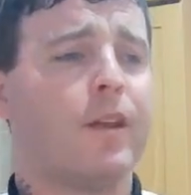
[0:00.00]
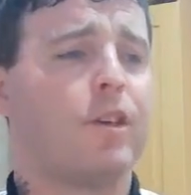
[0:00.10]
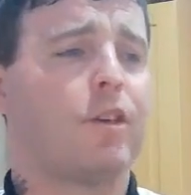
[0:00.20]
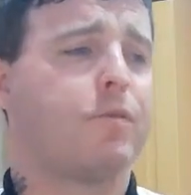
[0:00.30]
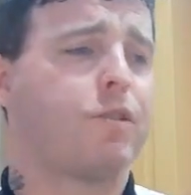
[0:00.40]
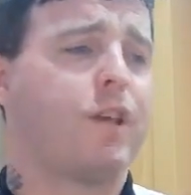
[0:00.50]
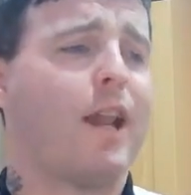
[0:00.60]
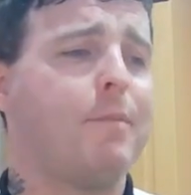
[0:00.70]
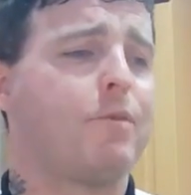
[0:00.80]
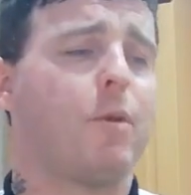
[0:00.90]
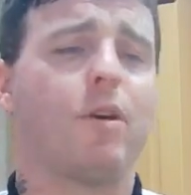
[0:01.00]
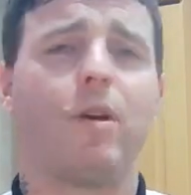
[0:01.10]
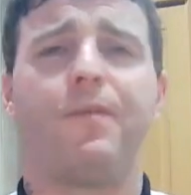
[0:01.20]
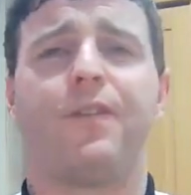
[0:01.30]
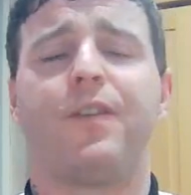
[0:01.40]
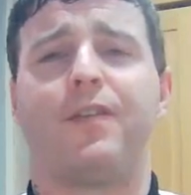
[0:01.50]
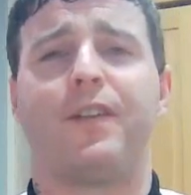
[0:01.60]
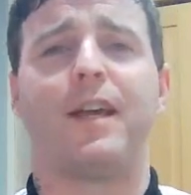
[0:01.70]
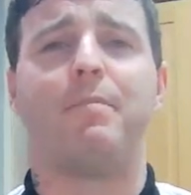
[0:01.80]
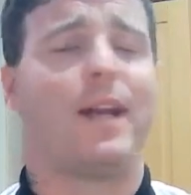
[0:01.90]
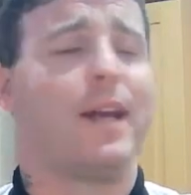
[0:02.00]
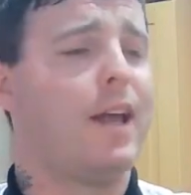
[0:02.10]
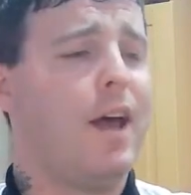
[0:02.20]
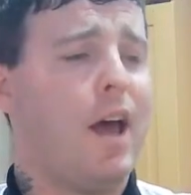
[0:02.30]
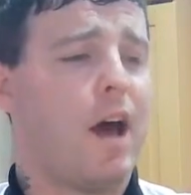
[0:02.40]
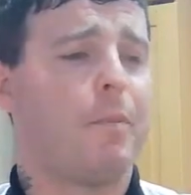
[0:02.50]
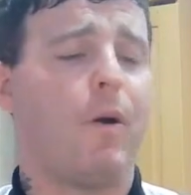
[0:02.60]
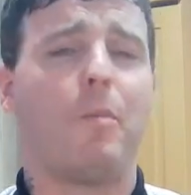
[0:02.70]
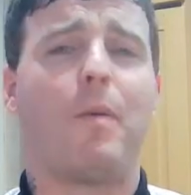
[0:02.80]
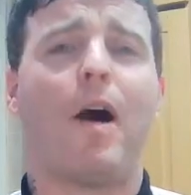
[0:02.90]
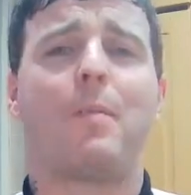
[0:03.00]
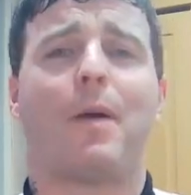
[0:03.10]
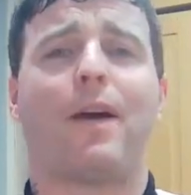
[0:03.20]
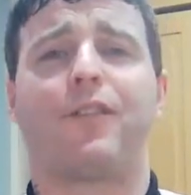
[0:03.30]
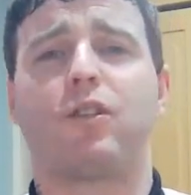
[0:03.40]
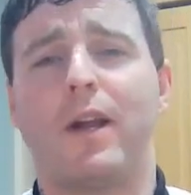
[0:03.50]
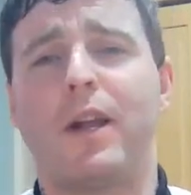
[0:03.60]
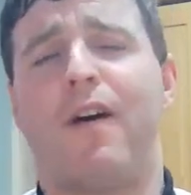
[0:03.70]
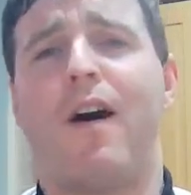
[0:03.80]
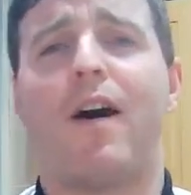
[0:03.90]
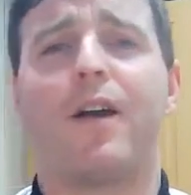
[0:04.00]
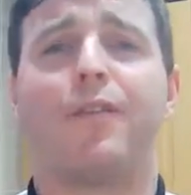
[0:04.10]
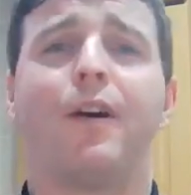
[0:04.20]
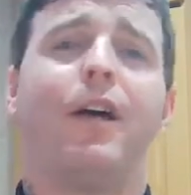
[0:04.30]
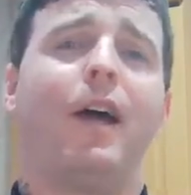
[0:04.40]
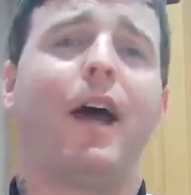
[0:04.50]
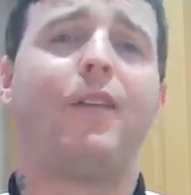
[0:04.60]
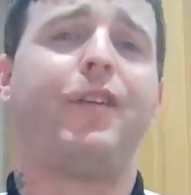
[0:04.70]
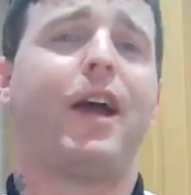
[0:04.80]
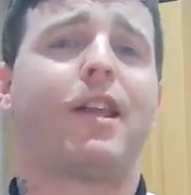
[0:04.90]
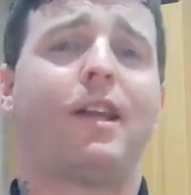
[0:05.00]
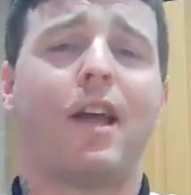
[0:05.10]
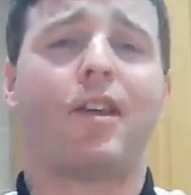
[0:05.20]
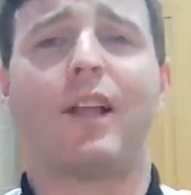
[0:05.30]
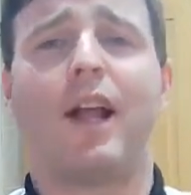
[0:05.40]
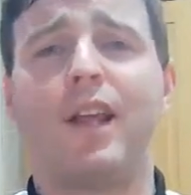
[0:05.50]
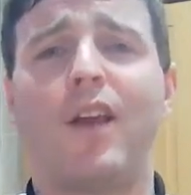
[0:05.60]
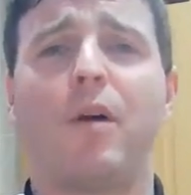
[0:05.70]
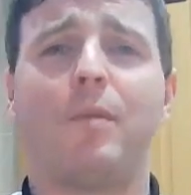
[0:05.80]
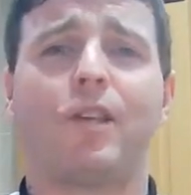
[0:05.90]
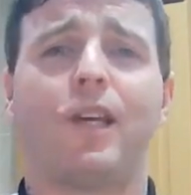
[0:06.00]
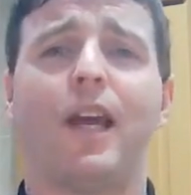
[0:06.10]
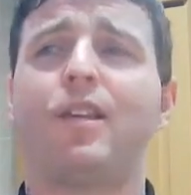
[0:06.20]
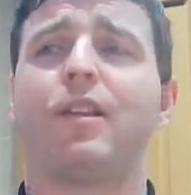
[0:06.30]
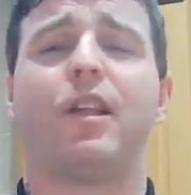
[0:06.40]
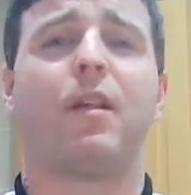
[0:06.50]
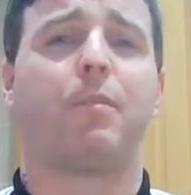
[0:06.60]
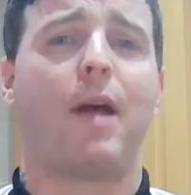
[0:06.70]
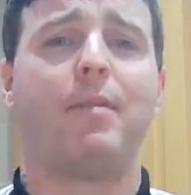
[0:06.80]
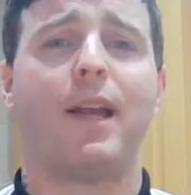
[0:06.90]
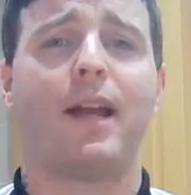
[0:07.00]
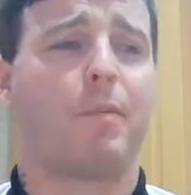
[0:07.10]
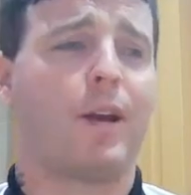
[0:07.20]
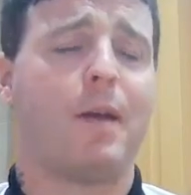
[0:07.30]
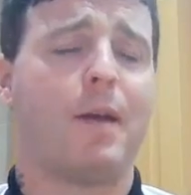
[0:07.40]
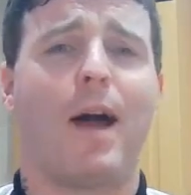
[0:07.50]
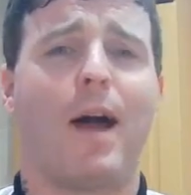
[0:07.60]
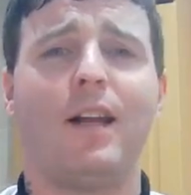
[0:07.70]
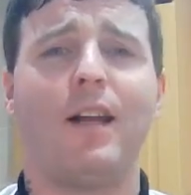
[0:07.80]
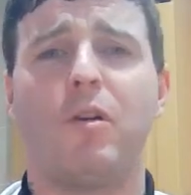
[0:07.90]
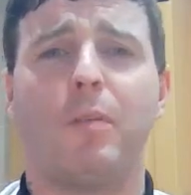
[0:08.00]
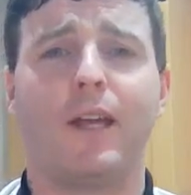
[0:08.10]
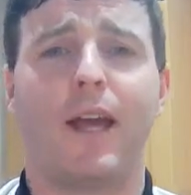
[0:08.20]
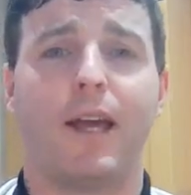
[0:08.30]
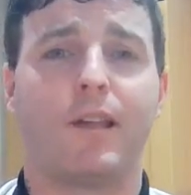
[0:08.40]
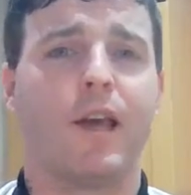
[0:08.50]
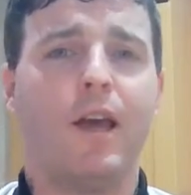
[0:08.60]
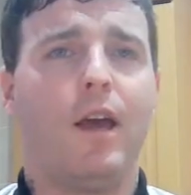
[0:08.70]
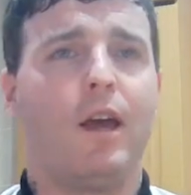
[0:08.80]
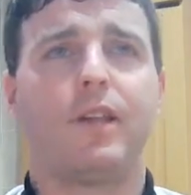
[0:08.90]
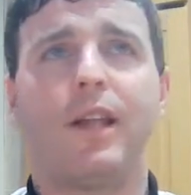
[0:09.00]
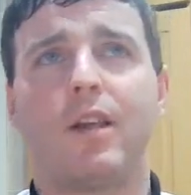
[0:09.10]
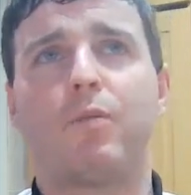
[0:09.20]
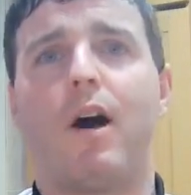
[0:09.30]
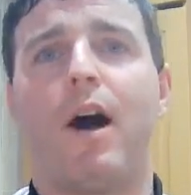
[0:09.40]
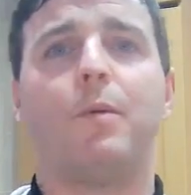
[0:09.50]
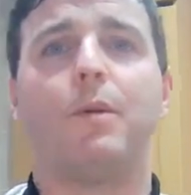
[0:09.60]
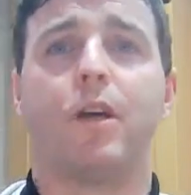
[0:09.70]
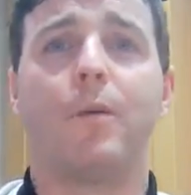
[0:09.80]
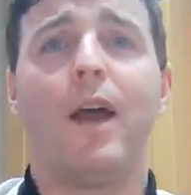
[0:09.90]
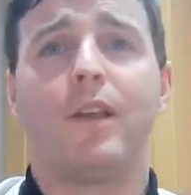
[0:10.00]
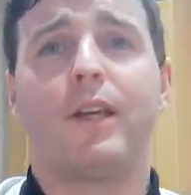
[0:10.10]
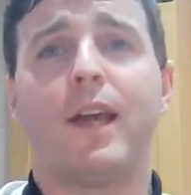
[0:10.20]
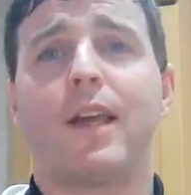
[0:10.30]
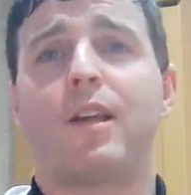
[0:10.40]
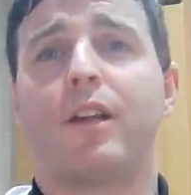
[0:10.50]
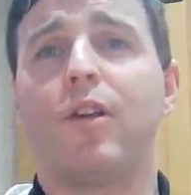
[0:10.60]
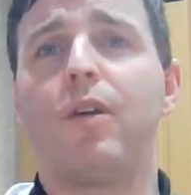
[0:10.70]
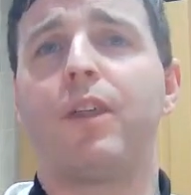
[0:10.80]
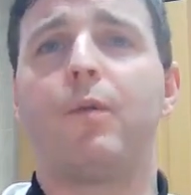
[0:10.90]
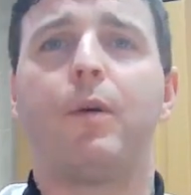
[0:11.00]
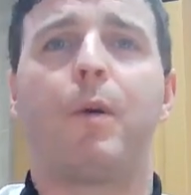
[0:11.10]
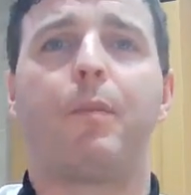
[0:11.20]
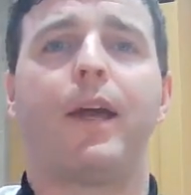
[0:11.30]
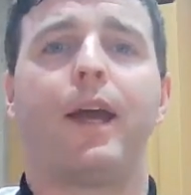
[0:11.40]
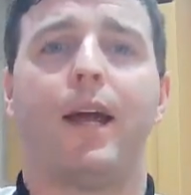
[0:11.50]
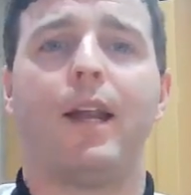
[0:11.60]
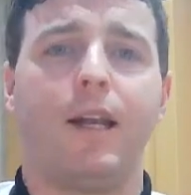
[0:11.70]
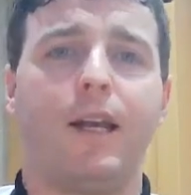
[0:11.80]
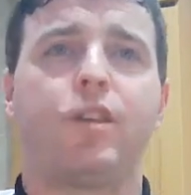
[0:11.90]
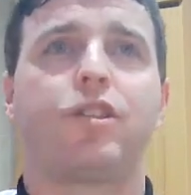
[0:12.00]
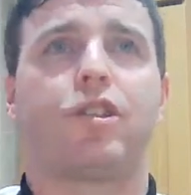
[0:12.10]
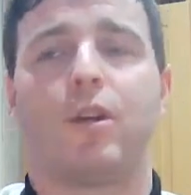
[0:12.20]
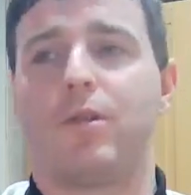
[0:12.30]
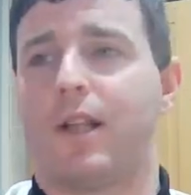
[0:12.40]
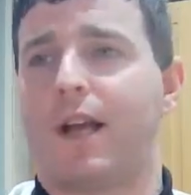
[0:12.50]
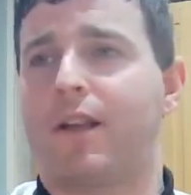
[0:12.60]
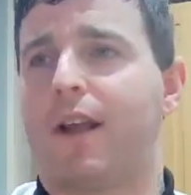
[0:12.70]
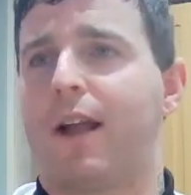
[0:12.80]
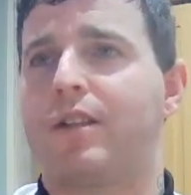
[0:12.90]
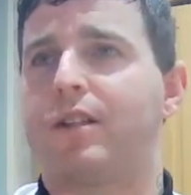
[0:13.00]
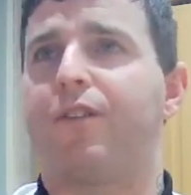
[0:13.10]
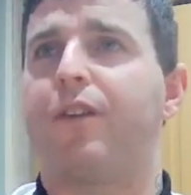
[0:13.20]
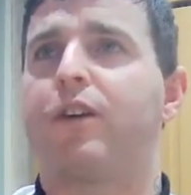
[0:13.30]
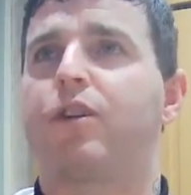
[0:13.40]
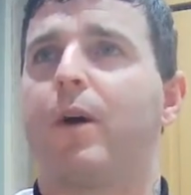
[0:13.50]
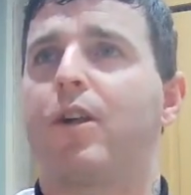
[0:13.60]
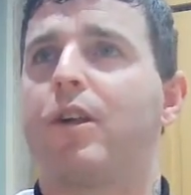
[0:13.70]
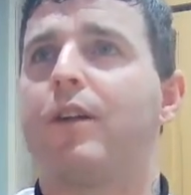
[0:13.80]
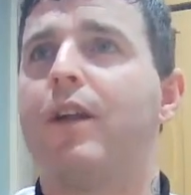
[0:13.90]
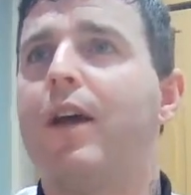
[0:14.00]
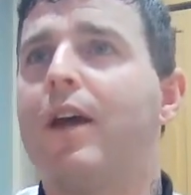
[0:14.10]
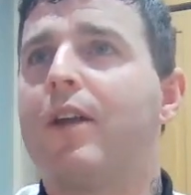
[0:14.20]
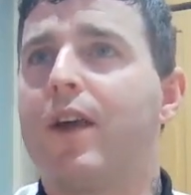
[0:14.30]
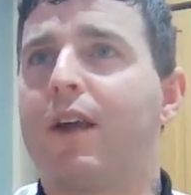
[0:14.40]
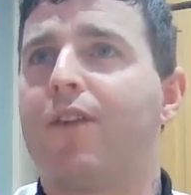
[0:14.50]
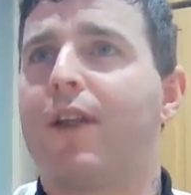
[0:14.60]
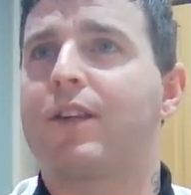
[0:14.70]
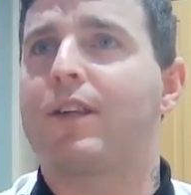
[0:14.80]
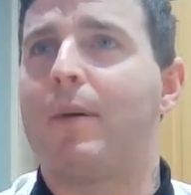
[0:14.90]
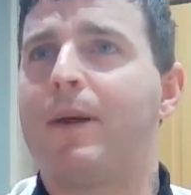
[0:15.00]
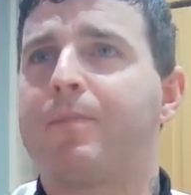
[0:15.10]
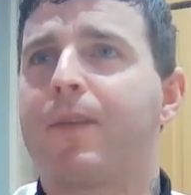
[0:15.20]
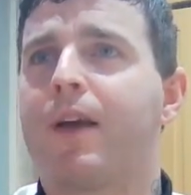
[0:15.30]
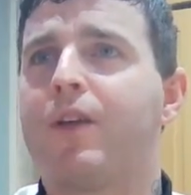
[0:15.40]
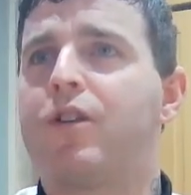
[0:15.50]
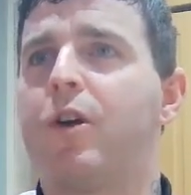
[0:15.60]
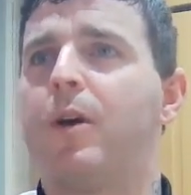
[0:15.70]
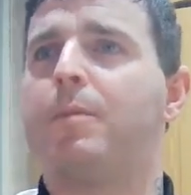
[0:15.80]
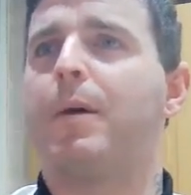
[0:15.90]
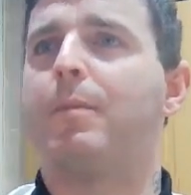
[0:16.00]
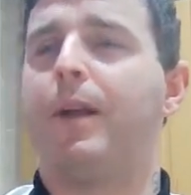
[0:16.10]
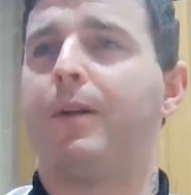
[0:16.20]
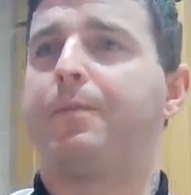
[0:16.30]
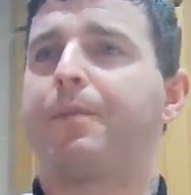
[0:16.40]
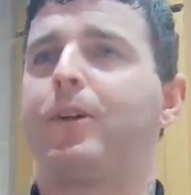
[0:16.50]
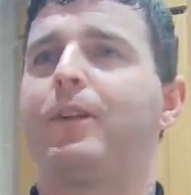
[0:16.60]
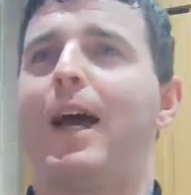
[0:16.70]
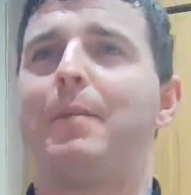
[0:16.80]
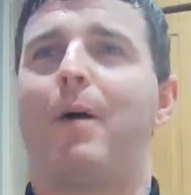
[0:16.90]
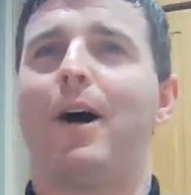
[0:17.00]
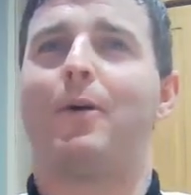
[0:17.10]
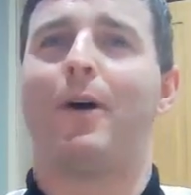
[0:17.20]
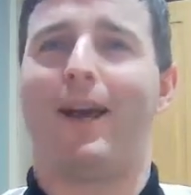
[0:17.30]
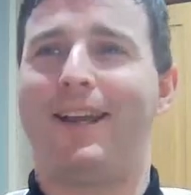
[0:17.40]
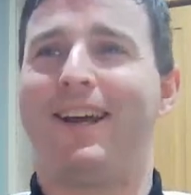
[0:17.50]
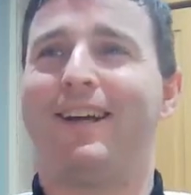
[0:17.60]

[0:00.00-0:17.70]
Just sell him to a club for 15 million and put a buyback for 25. And if he has an outstanding couple of seasons in the Premier League, bring him back in a couple of years. So that's what I would do. So yes, I do think we will bring in at least two. So that's the answer to the first question. Cheers for that, Sammy. Stuart McMillan. Good name, by the way.